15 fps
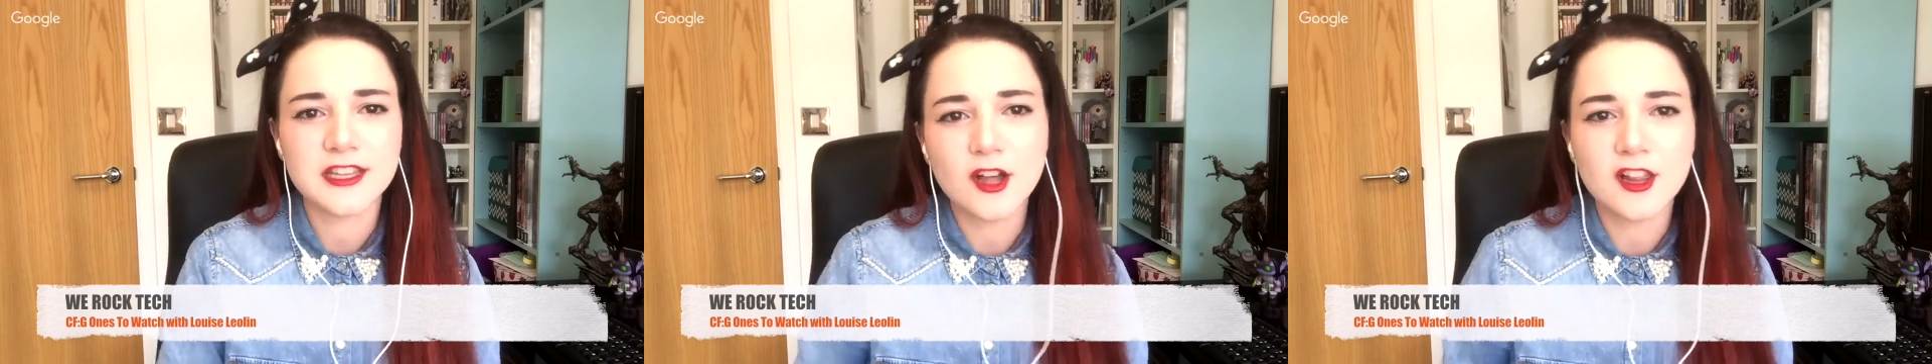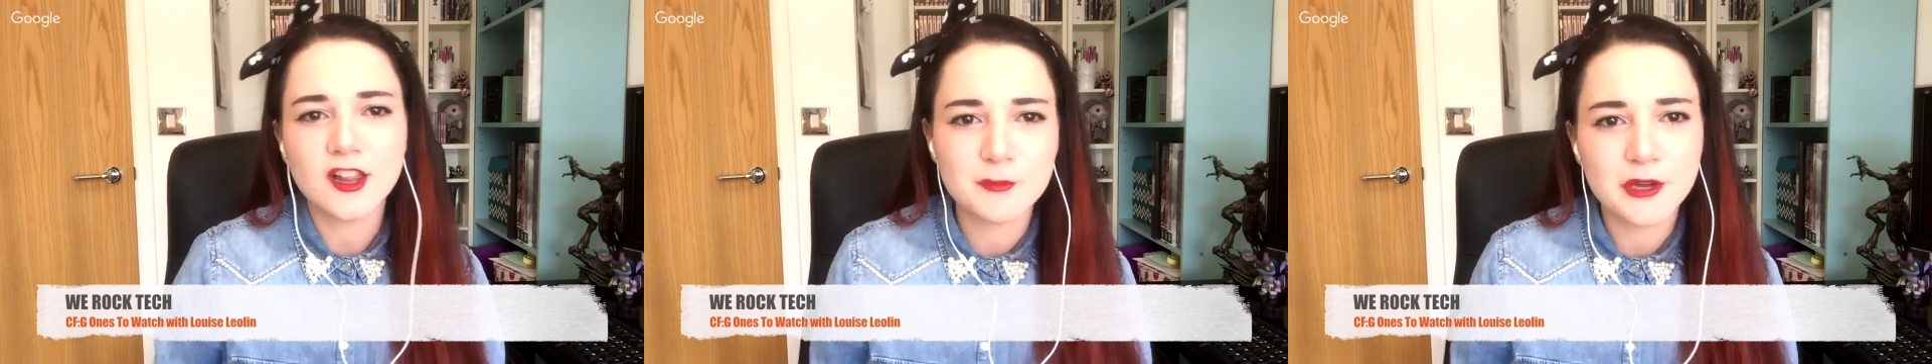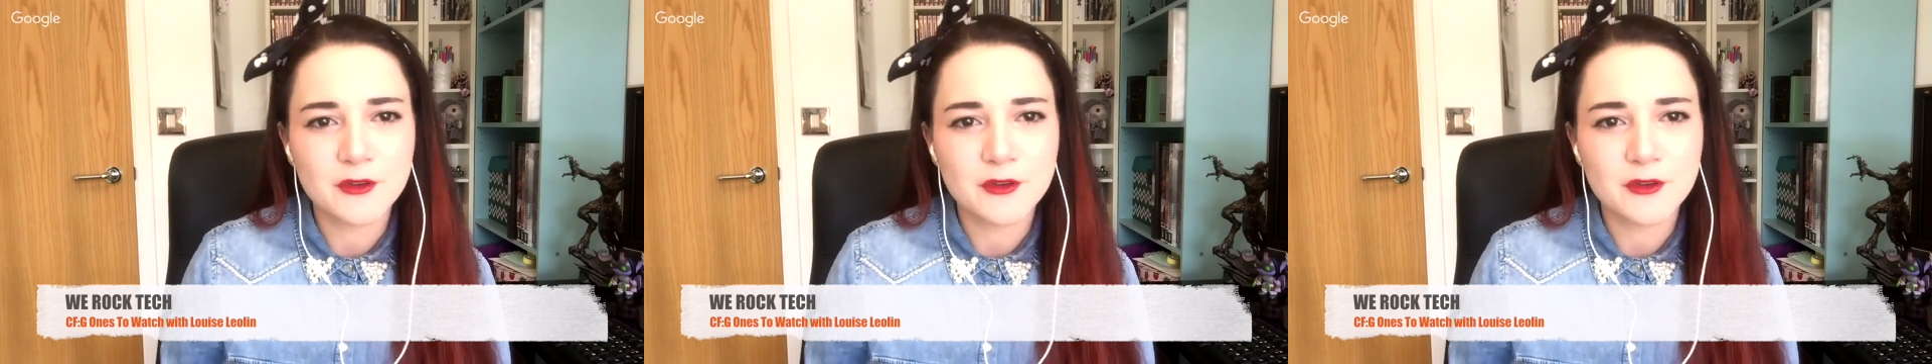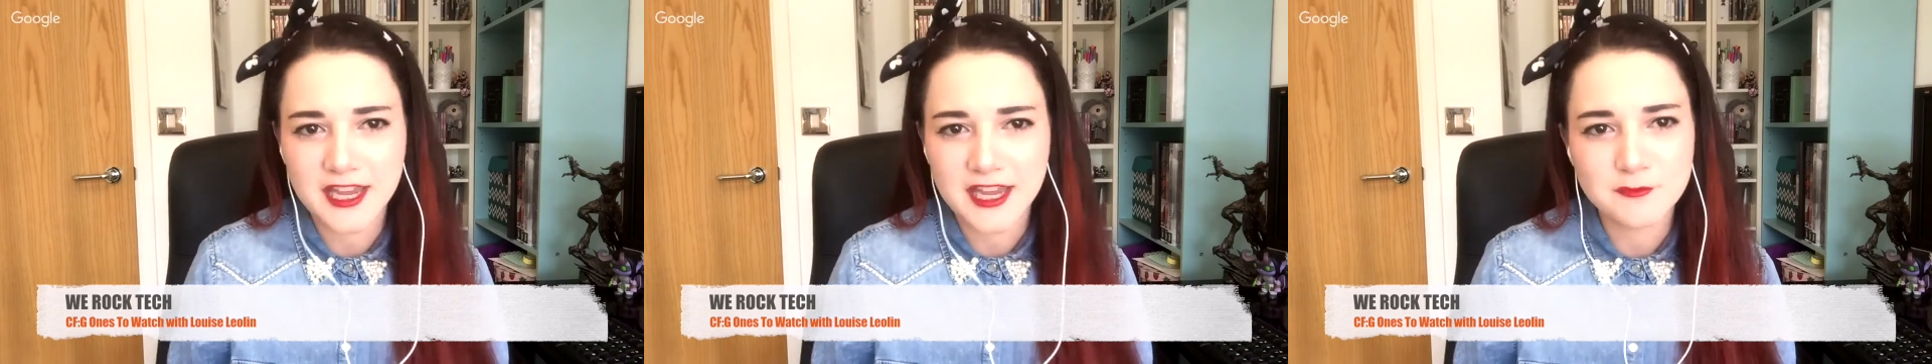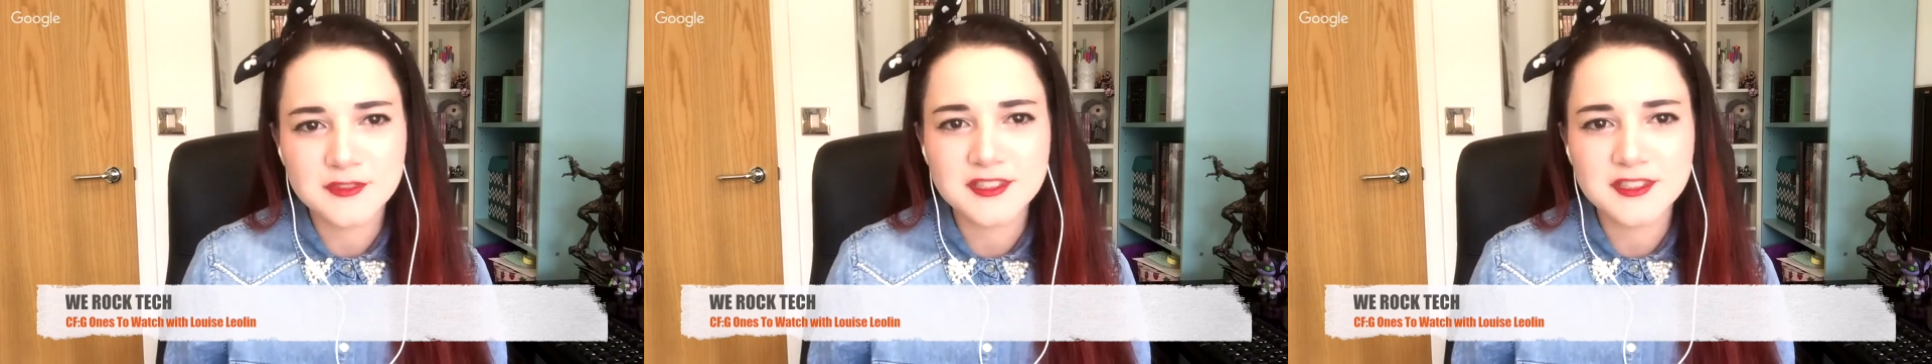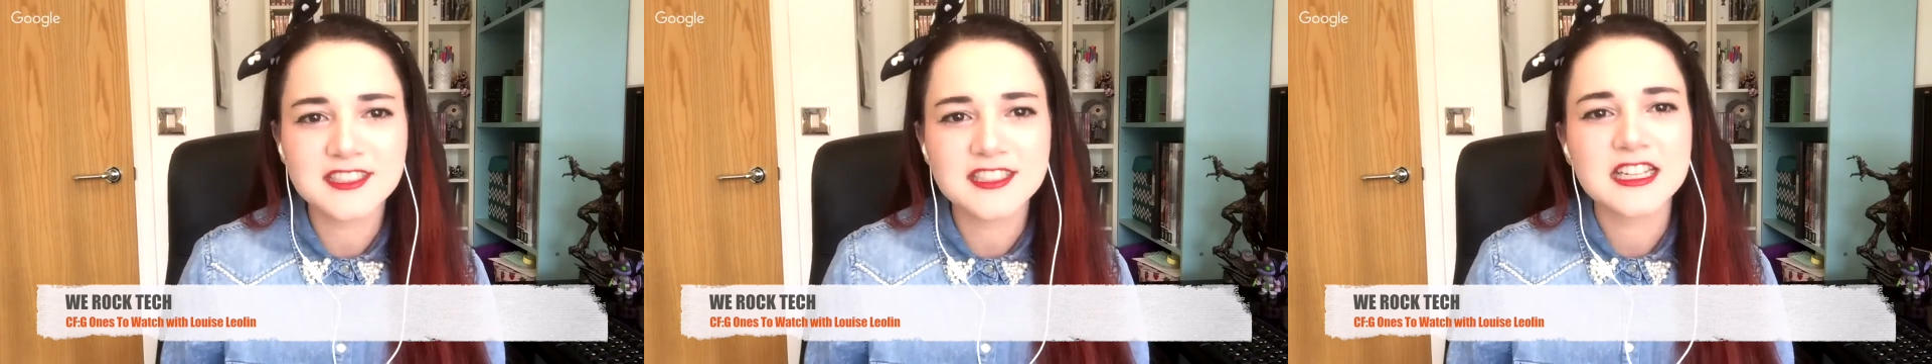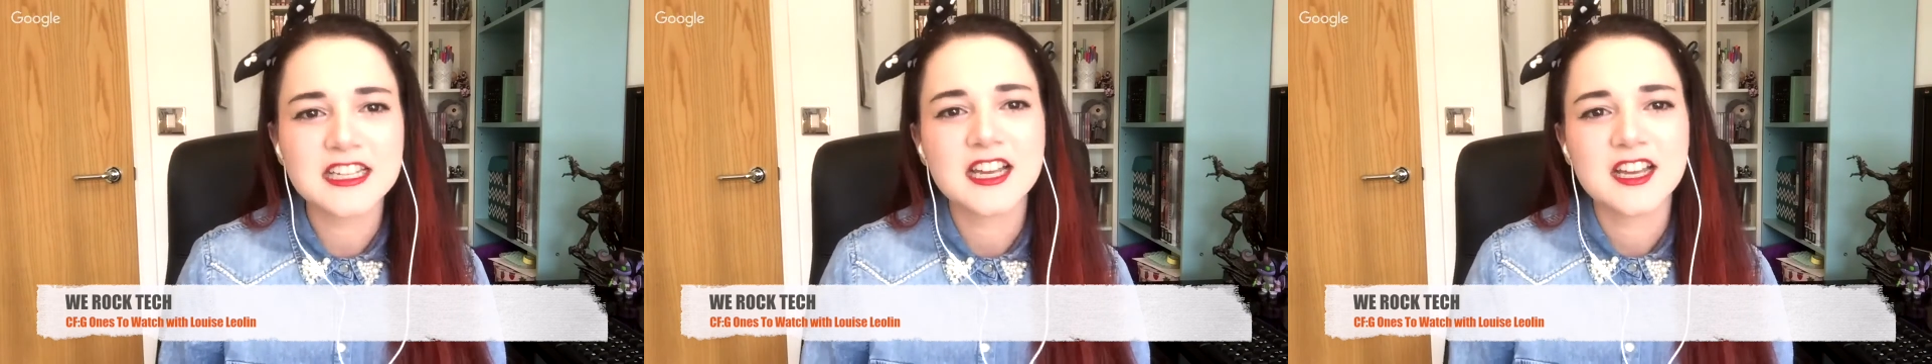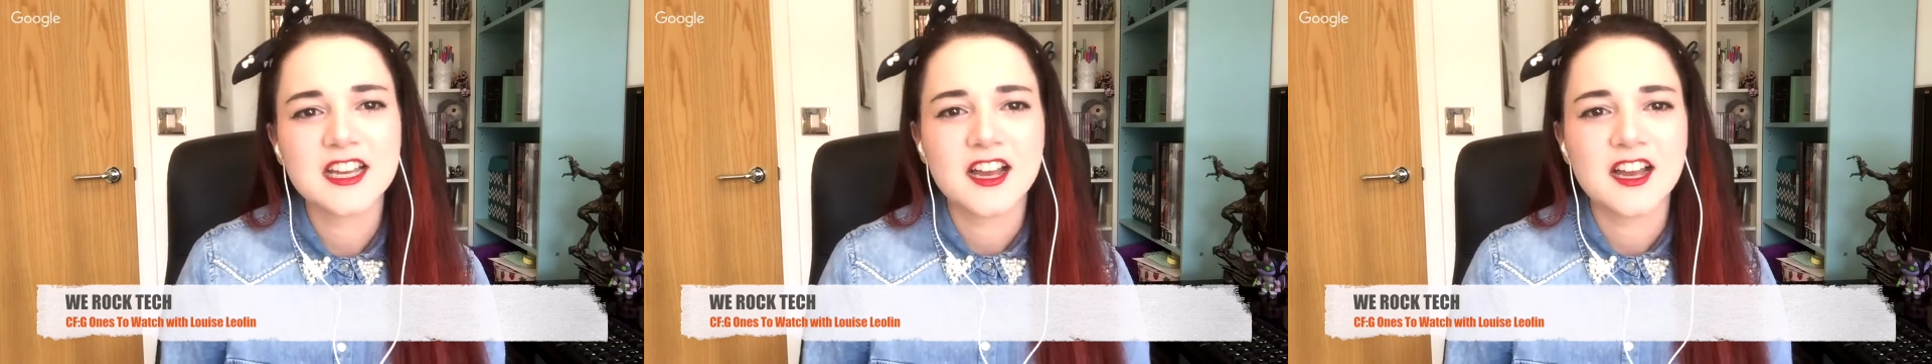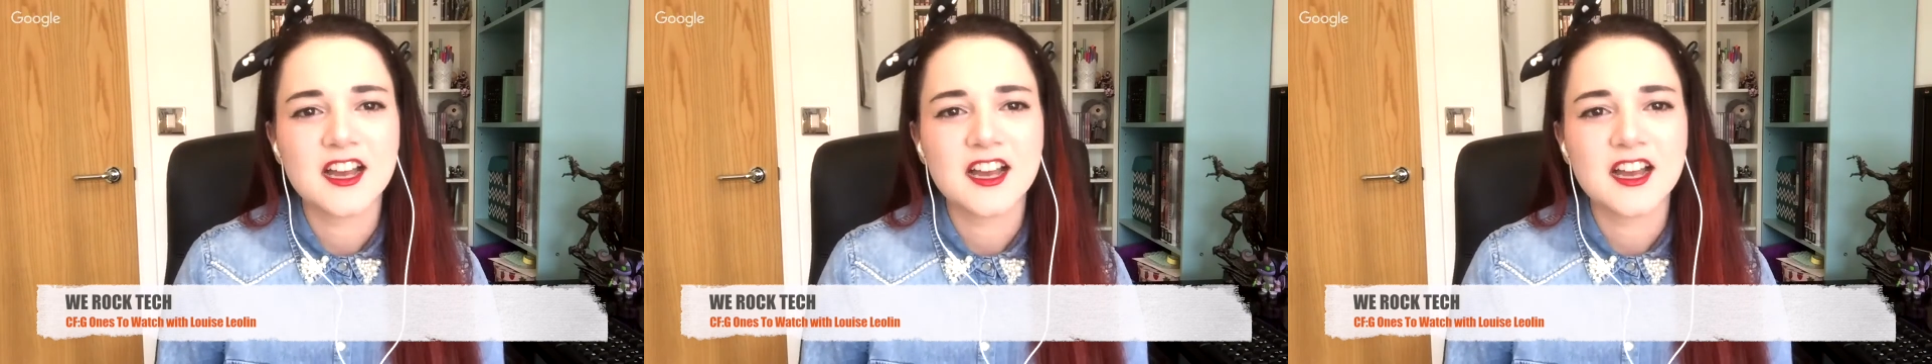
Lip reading: fully all about games.